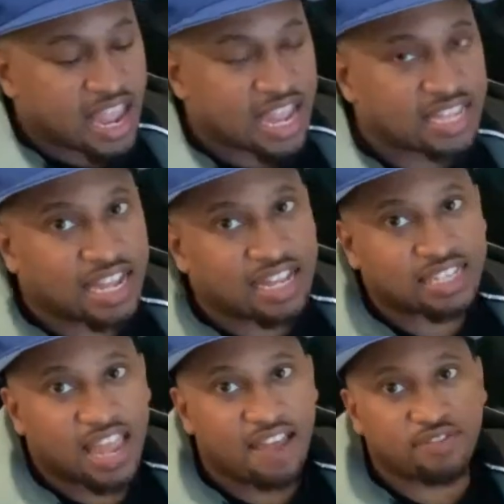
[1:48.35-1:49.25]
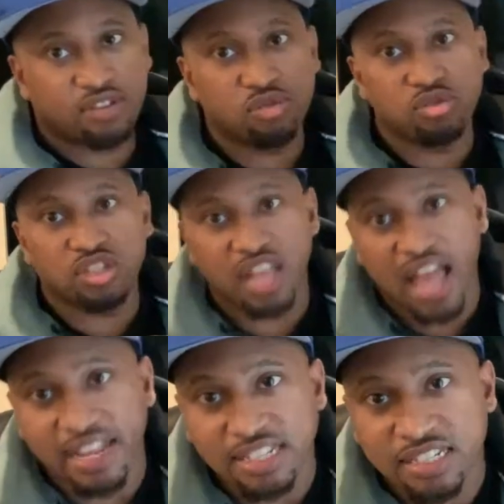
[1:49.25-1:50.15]
It does have 2
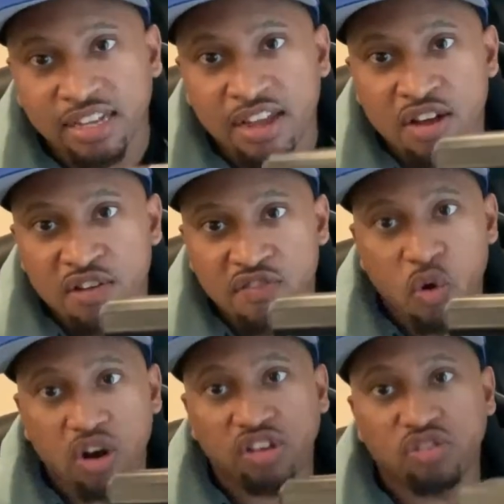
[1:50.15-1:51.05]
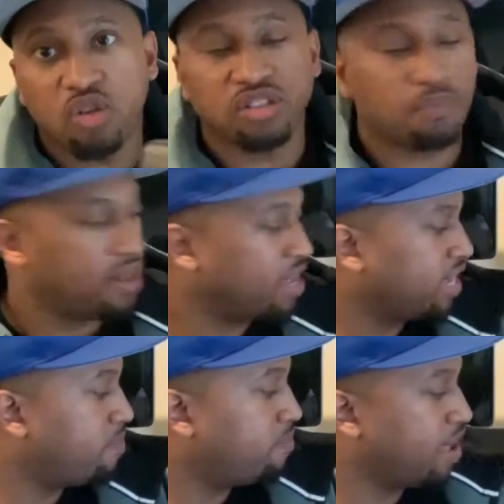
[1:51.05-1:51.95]
slots for controllers to plug
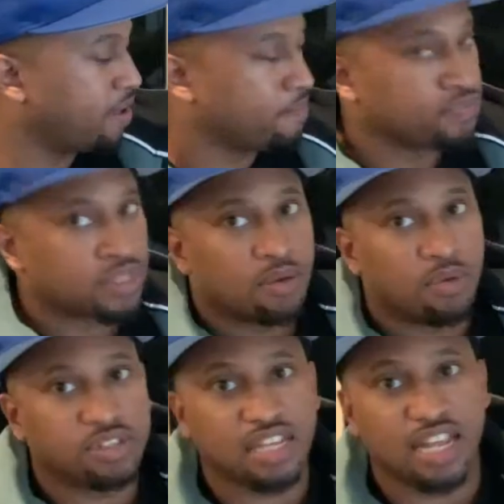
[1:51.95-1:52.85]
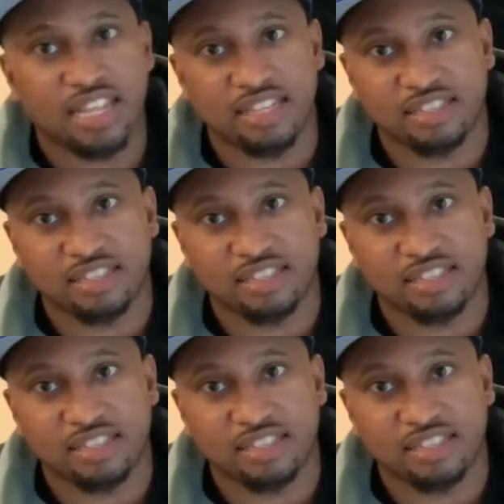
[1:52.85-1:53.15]
in, but once again,